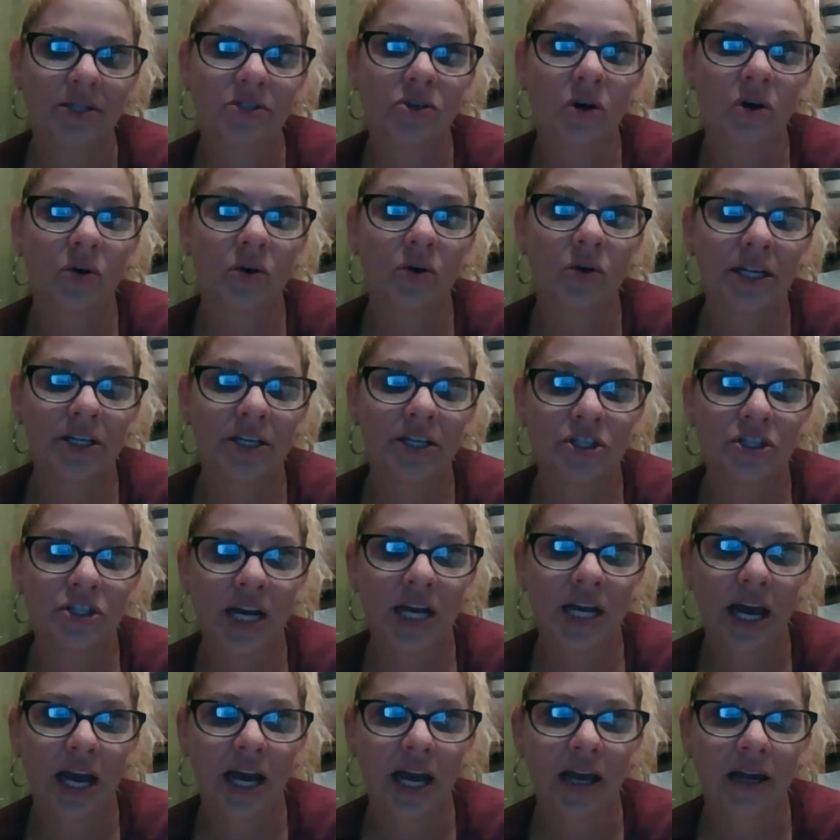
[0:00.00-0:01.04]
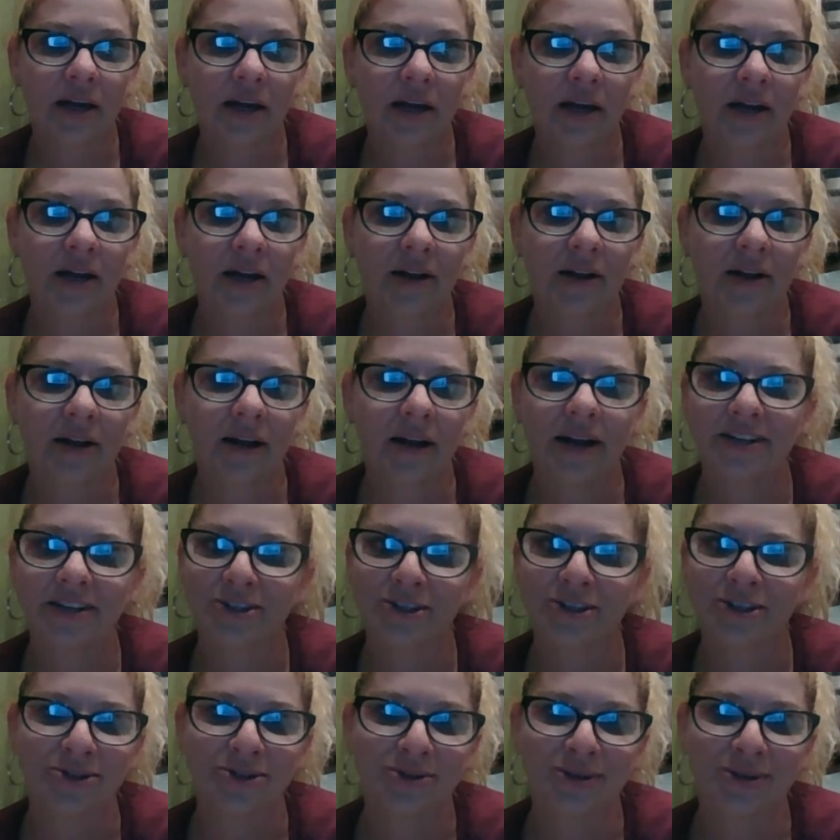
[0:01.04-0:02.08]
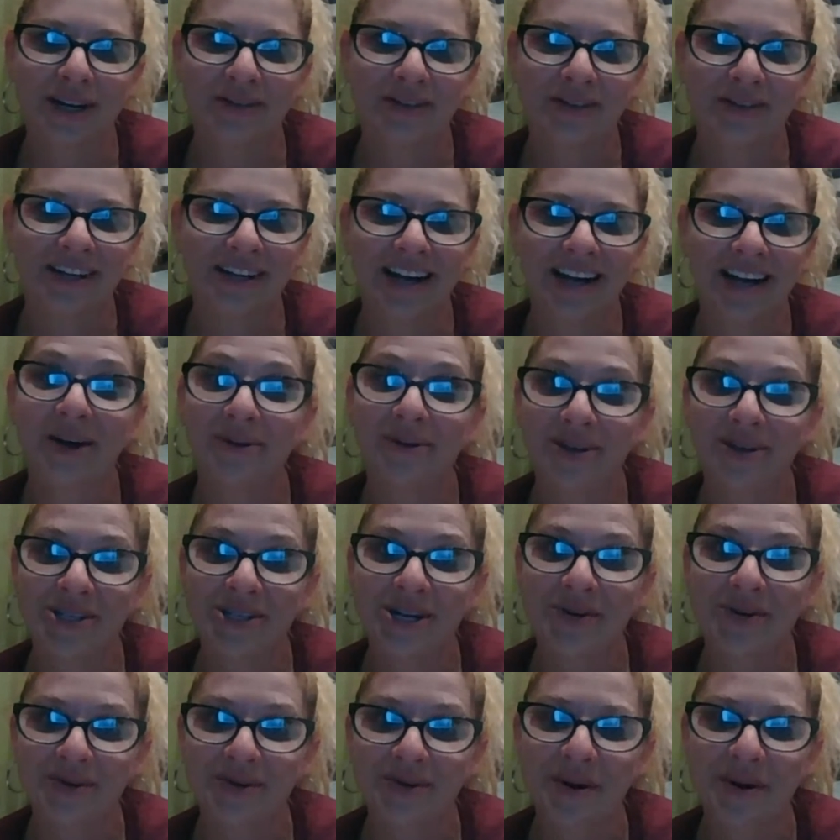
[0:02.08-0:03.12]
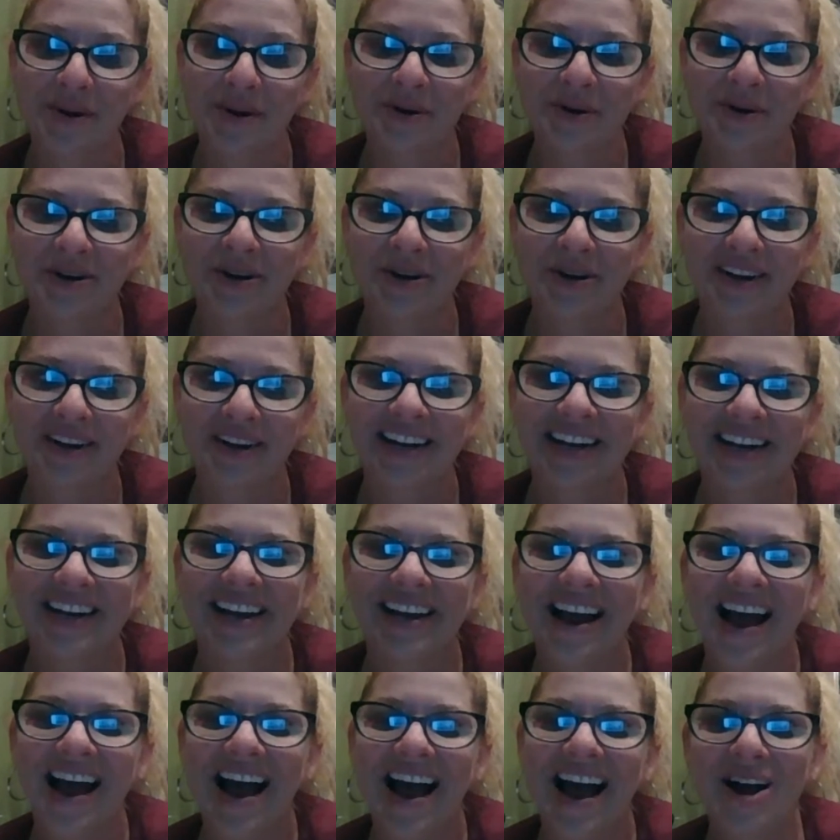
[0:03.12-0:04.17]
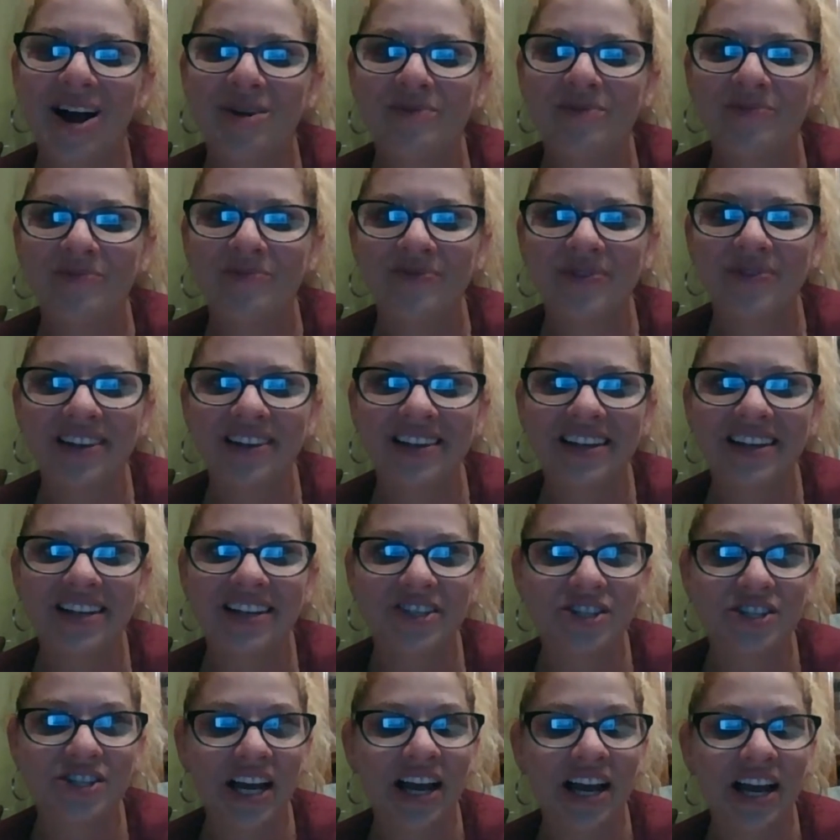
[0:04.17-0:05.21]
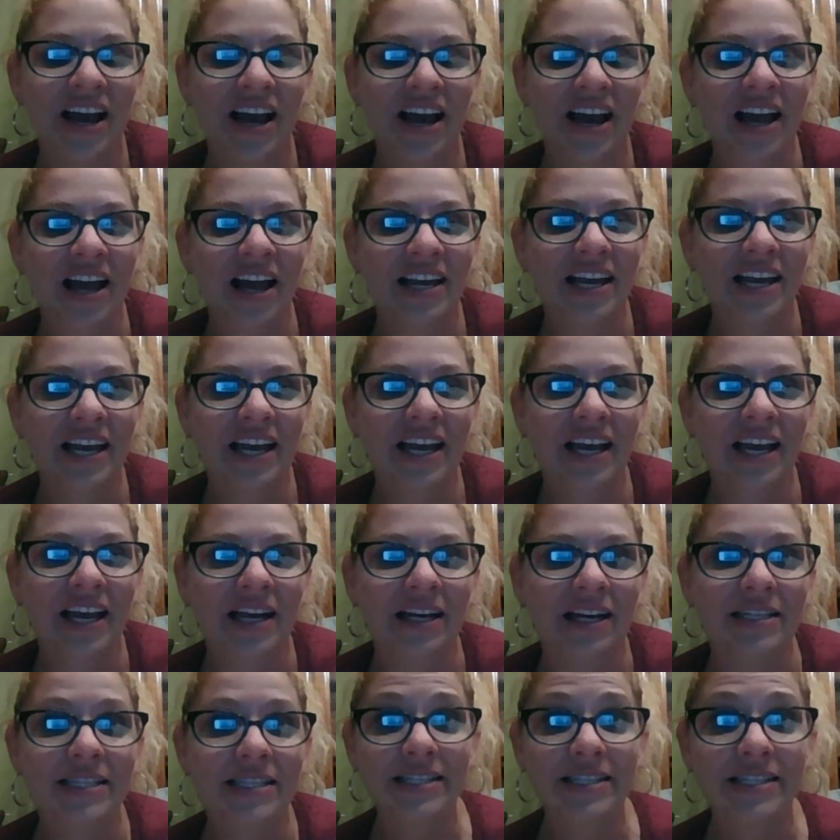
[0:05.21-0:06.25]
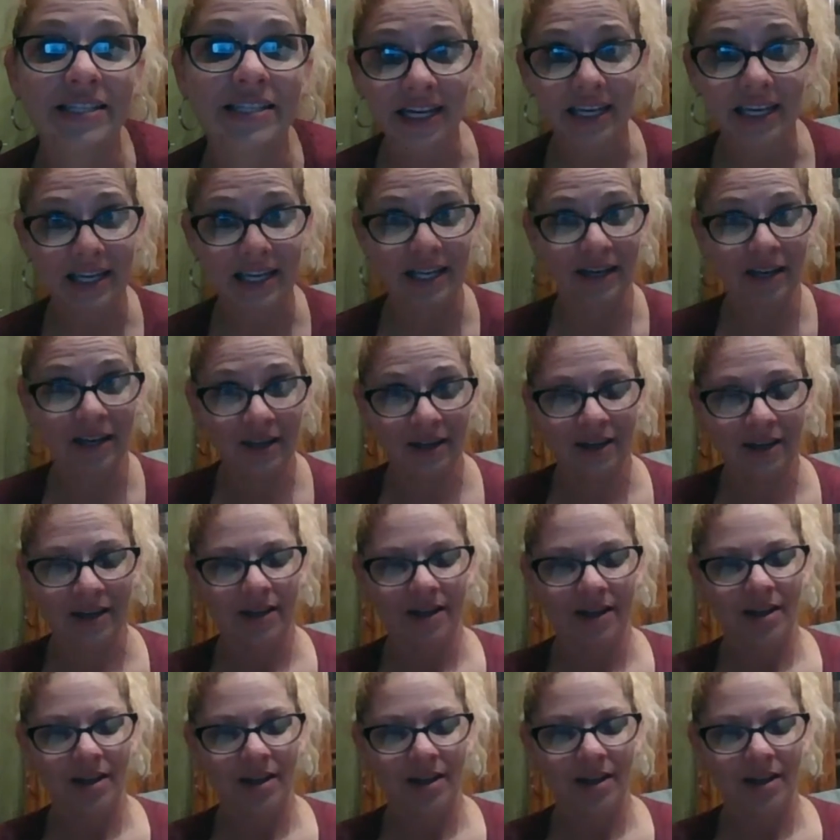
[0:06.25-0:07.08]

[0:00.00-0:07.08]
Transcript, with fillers: So each day, and I don't do it every day, I wish I would remember to do it, um, each day I can see